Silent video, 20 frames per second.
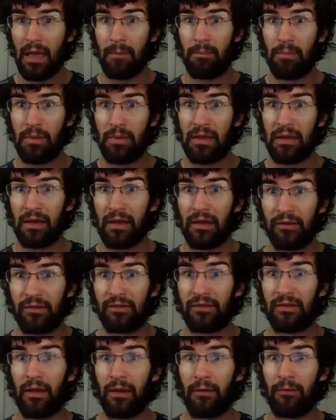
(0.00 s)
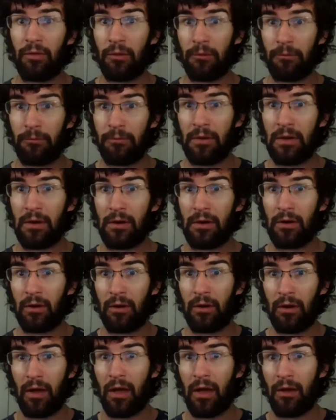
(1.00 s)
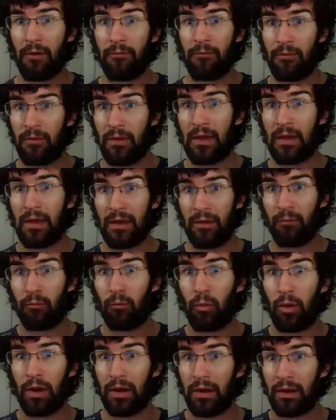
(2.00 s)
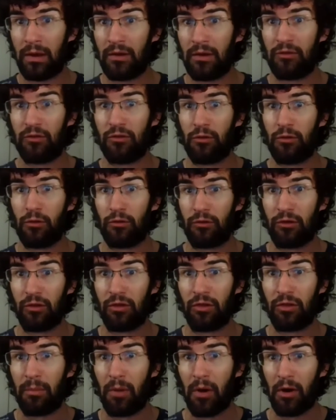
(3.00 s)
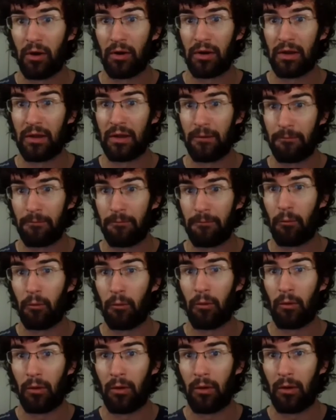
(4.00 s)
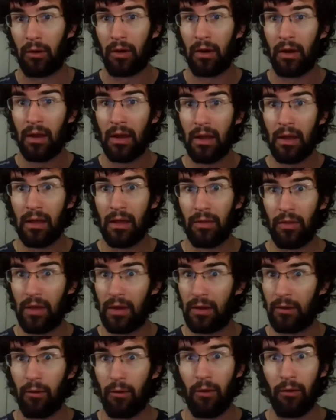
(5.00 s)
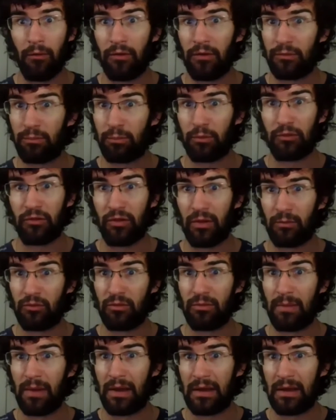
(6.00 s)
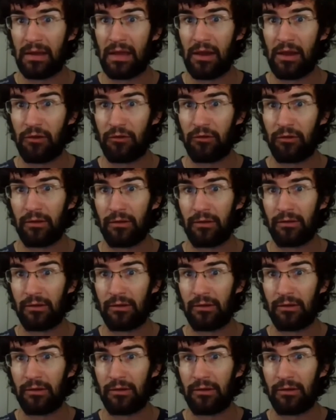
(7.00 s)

because of the fear of it, what it can do to the market for like all these prescription medications.